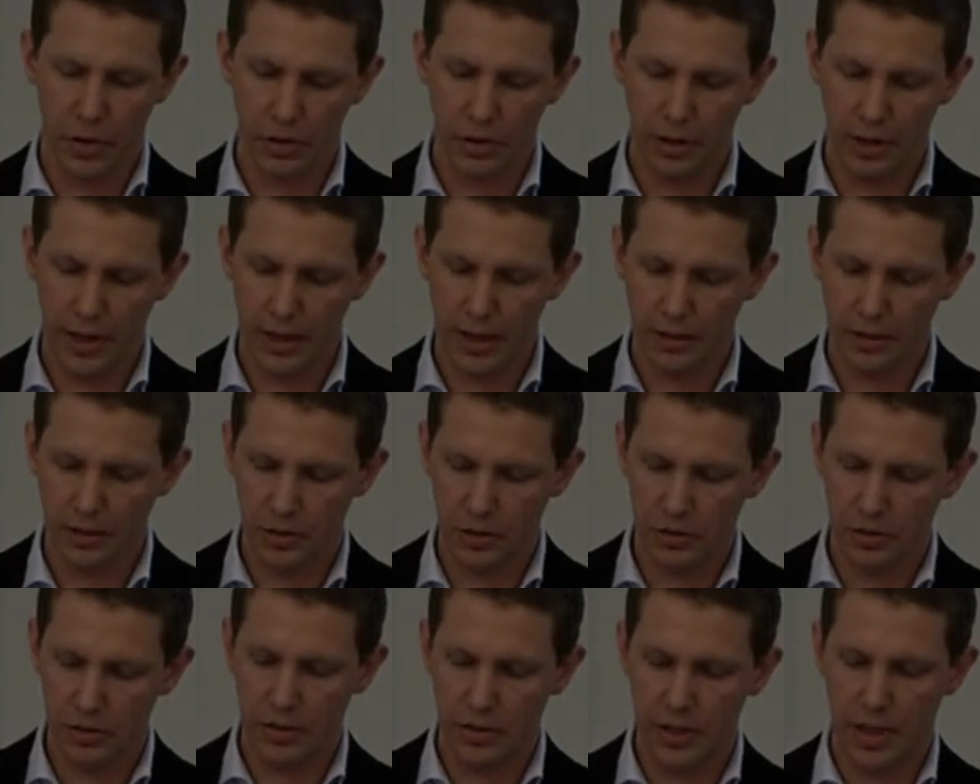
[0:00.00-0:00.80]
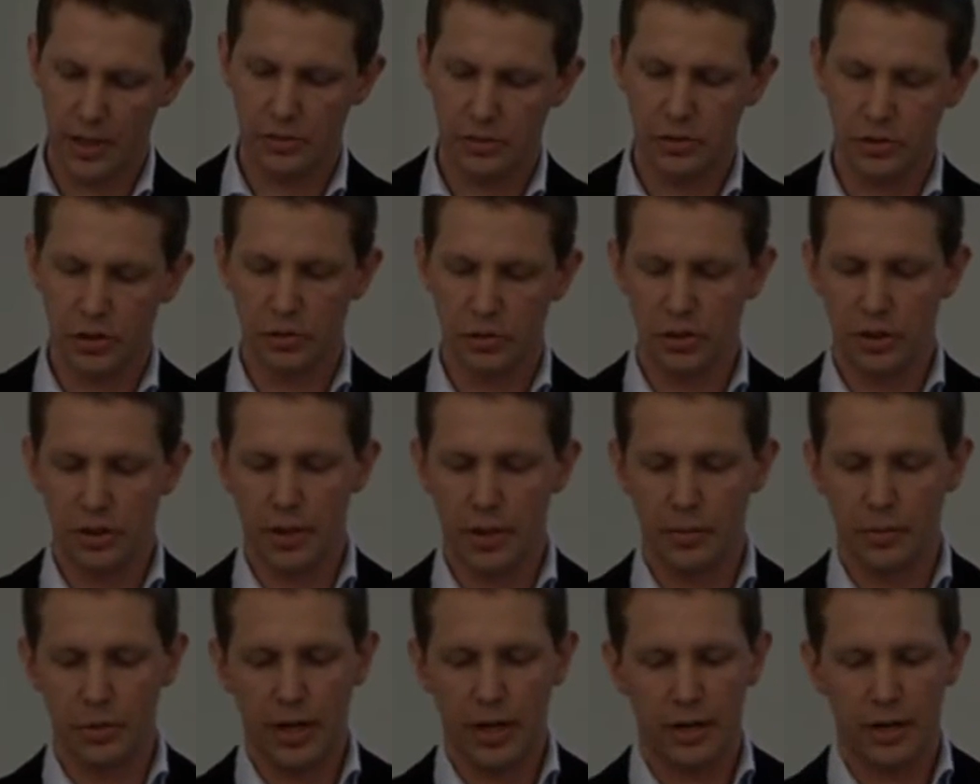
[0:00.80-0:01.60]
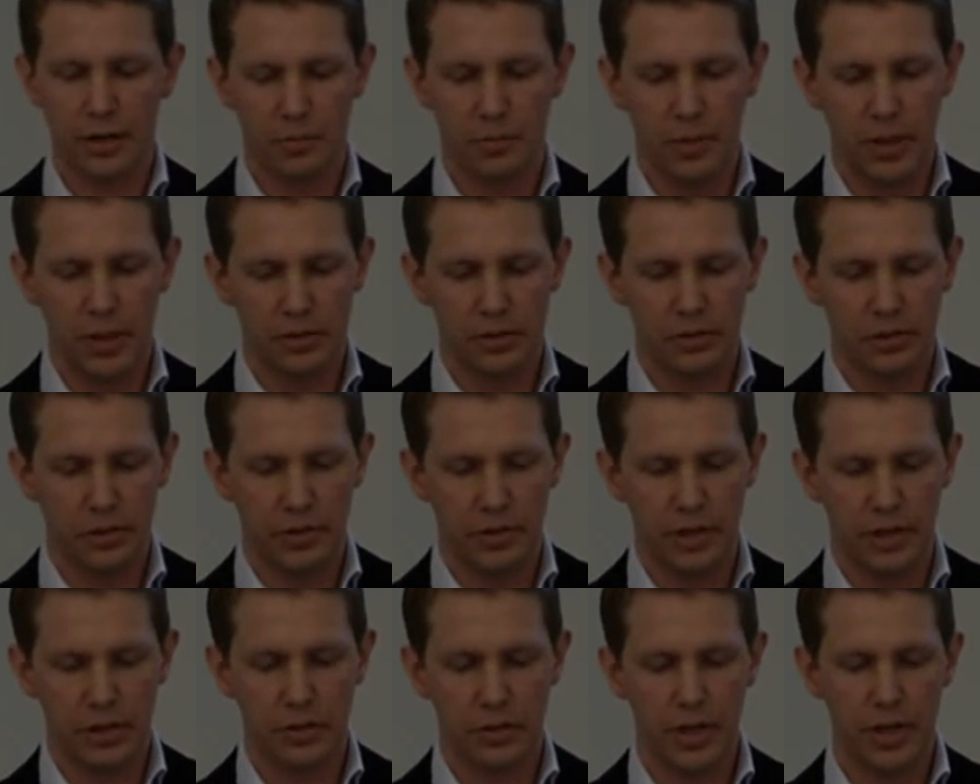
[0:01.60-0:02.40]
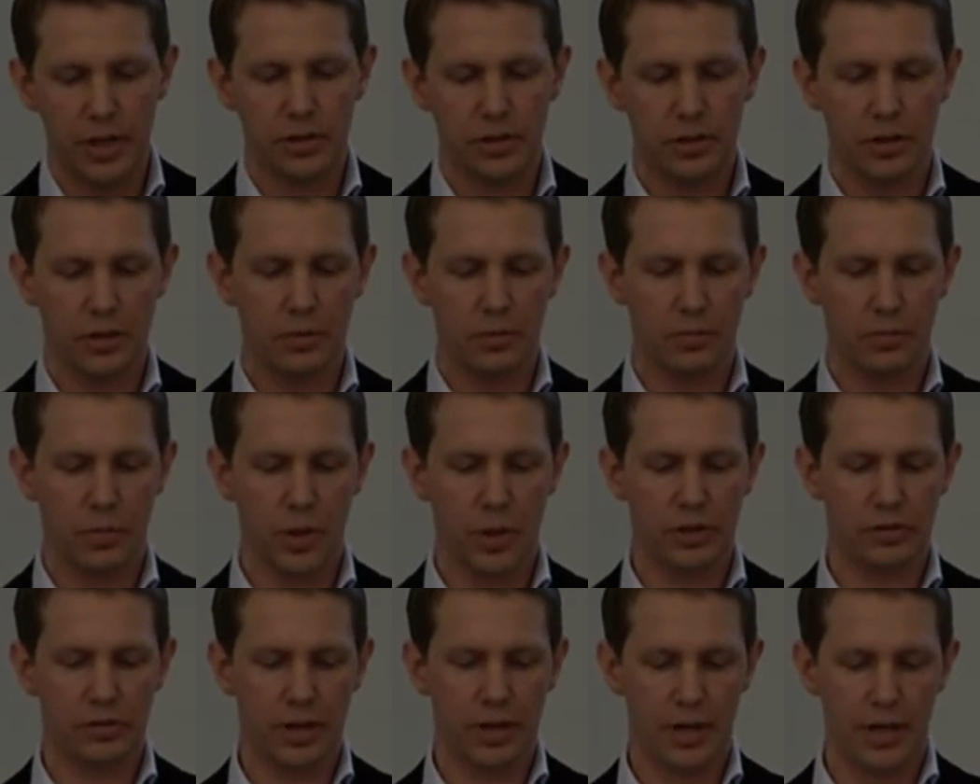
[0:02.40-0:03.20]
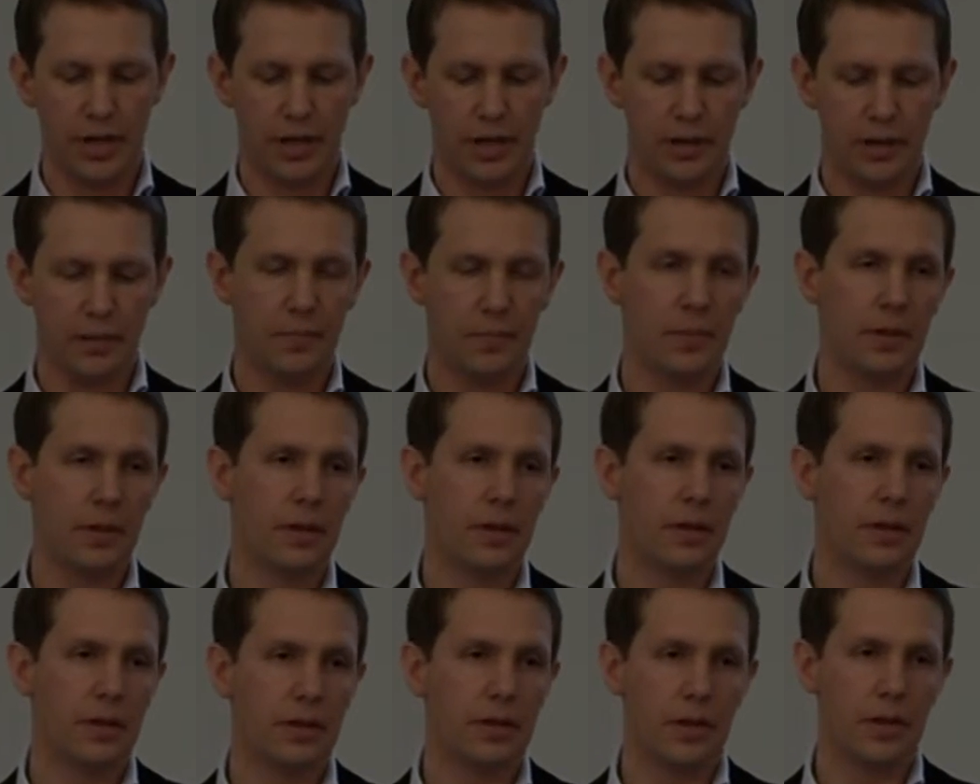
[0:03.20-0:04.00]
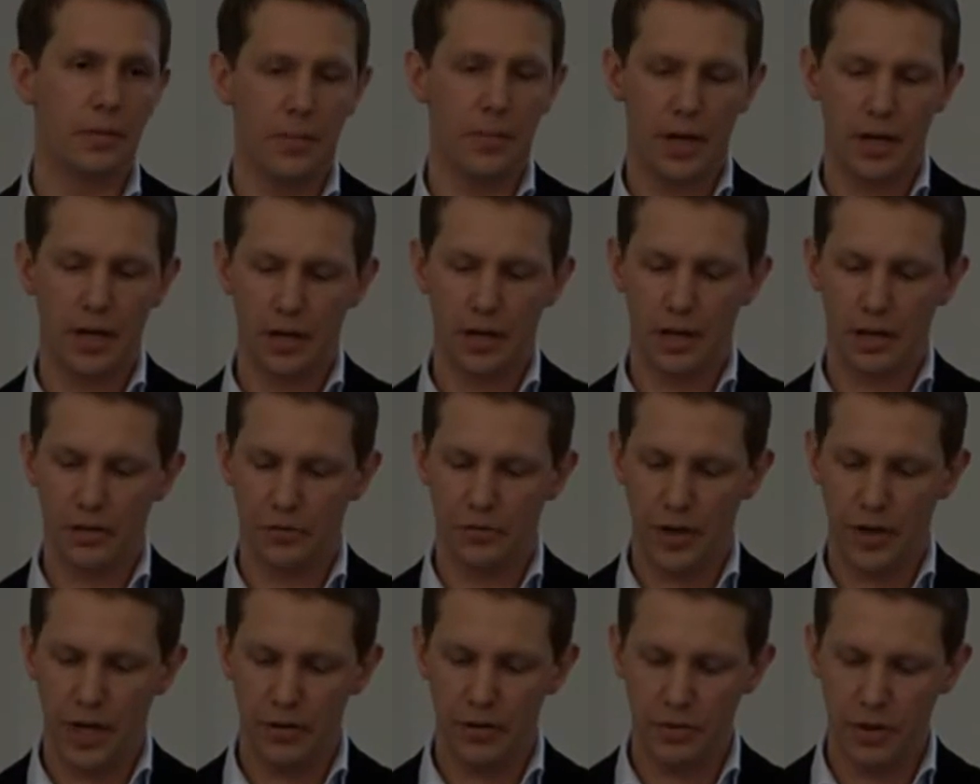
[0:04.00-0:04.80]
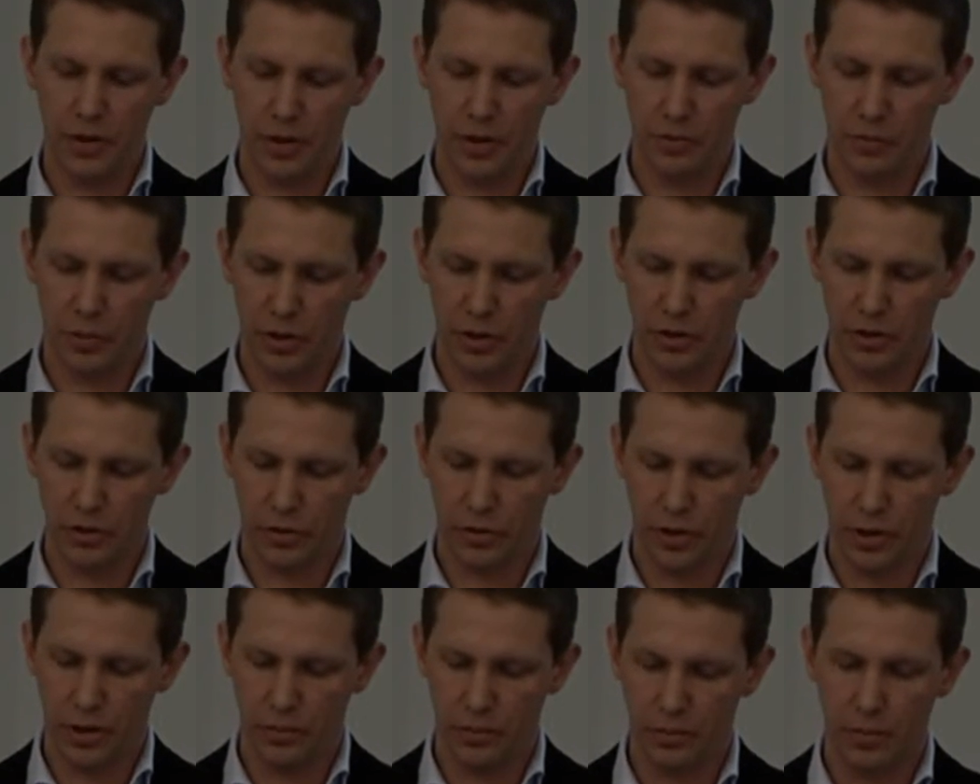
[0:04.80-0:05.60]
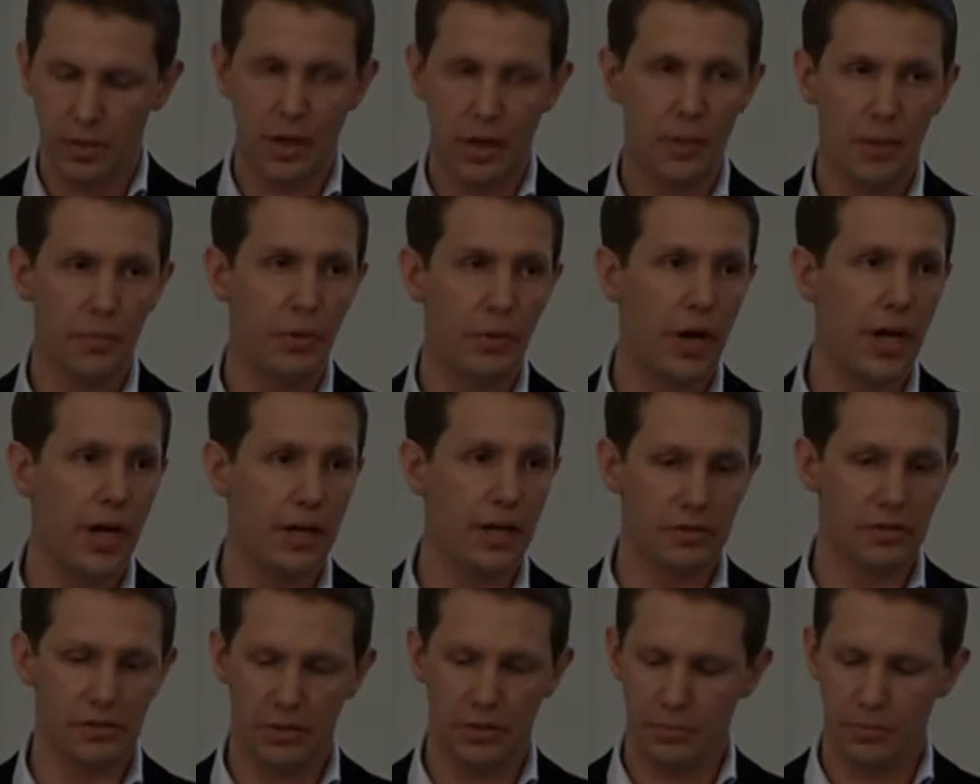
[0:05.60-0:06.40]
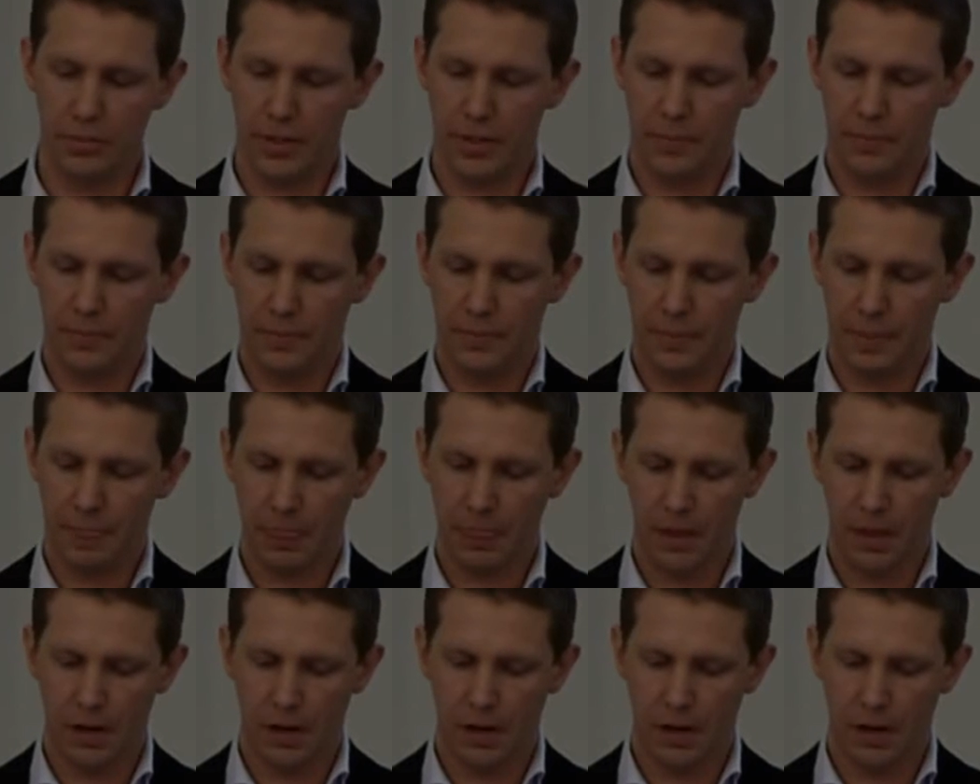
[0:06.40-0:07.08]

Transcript: wrote a letter to the then Social Democratic Minister of Integration, Mona Sahlin, demanding a 5-year moratorium, a break simply,